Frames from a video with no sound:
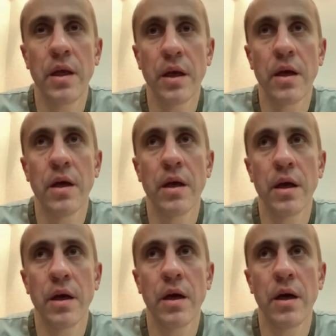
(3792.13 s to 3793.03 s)

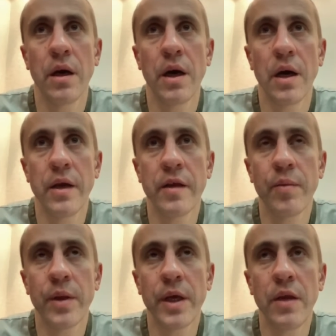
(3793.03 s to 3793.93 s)
I
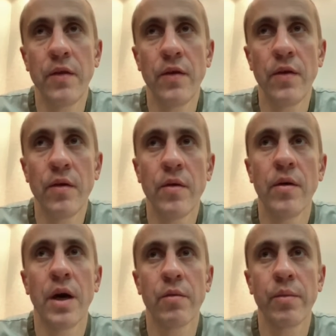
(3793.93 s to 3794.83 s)
explained you
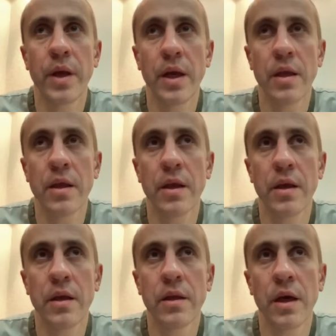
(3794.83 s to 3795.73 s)
our plans. I
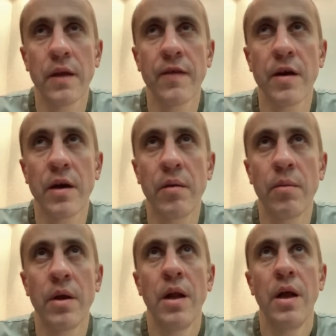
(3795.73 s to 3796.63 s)
think last
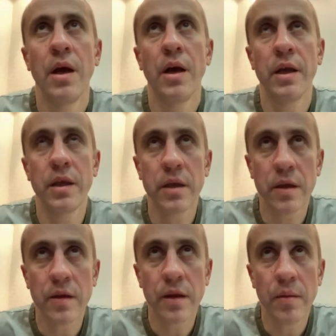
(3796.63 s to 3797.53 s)
time, I think
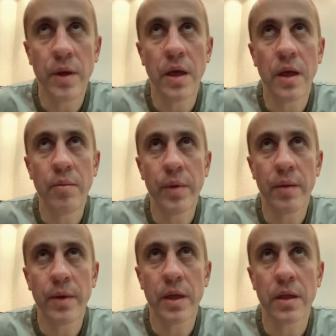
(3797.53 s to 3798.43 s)
it's going to be
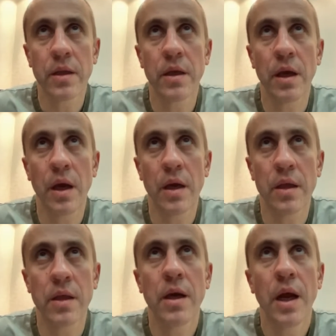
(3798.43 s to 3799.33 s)
implemented
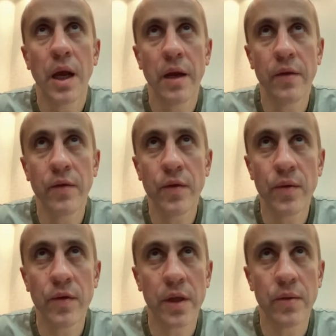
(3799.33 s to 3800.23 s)
as
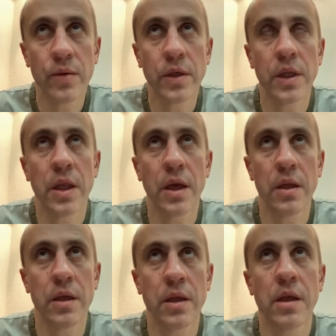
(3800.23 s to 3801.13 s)
L2 solution.
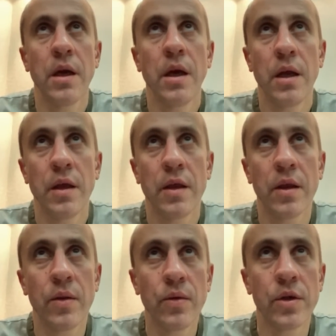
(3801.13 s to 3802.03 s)
That is a
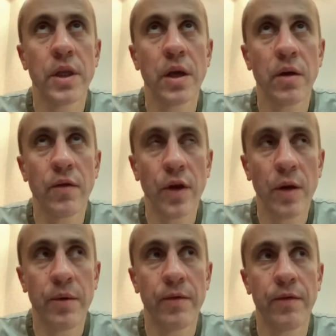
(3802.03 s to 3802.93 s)
solution on
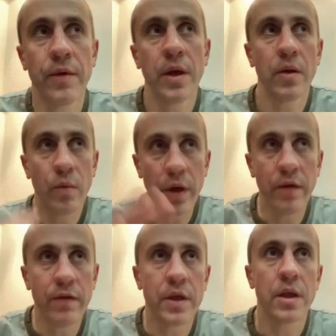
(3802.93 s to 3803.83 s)
top of
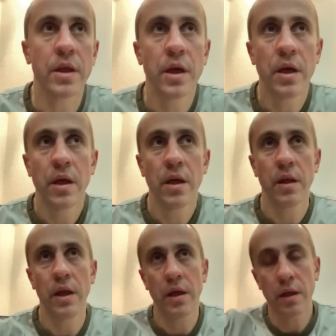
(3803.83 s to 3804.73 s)
Waves,
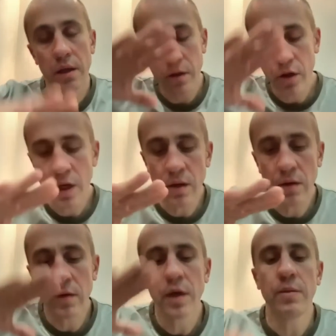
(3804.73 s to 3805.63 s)
like chain
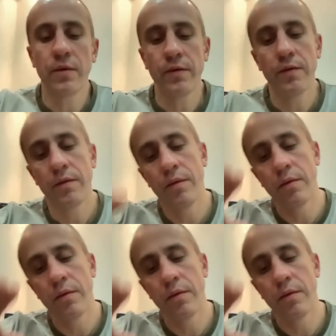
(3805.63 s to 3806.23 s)
on top of